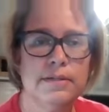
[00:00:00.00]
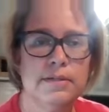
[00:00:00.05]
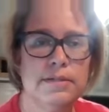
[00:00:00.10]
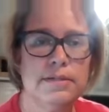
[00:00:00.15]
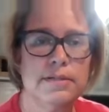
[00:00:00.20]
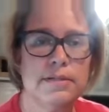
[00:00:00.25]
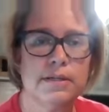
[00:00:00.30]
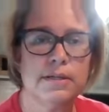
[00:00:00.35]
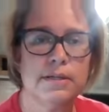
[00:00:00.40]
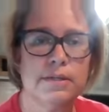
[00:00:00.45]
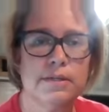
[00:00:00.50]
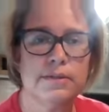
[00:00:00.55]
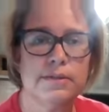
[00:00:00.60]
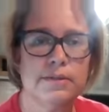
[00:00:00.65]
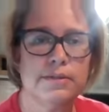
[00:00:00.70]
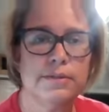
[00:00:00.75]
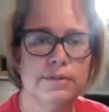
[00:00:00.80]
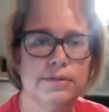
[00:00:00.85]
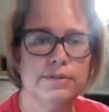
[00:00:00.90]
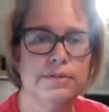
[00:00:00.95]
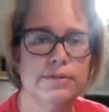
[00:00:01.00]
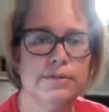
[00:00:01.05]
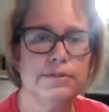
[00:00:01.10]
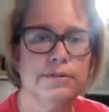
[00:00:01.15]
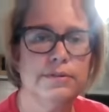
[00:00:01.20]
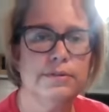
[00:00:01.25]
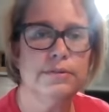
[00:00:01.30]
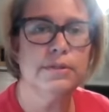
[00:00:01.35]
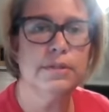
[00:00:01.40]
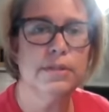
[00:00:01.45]

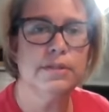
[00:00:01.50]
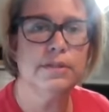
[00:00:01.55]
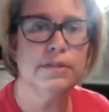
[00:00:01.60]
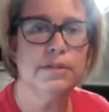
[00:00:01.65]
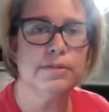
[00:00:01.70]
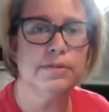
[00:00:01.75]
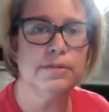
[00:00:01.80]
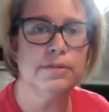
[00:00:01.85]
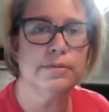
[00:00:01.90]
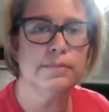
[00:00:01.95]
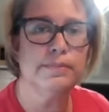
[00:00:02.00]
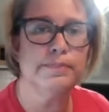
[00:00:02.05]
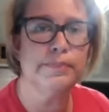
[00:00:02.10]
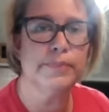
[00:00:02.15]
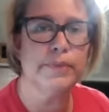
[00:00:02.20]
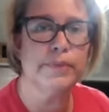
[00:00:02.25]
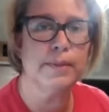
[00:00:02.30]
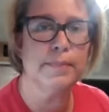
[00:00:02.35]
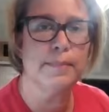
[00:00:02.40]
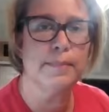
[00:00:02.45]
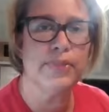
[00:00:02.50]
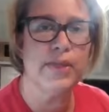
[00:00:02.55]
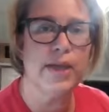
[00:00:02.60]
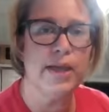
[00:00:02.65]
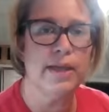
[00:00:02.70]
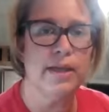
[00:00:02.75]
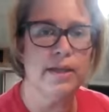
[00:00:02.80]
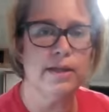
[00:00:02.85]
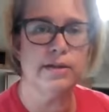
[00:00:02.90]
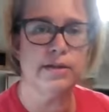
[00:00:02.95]
So, oh, I'm at the
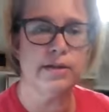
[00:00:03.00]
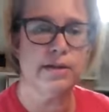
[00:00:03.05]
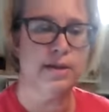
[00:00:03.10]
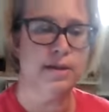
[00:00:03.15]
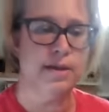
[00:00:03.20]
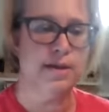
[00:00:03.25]
end.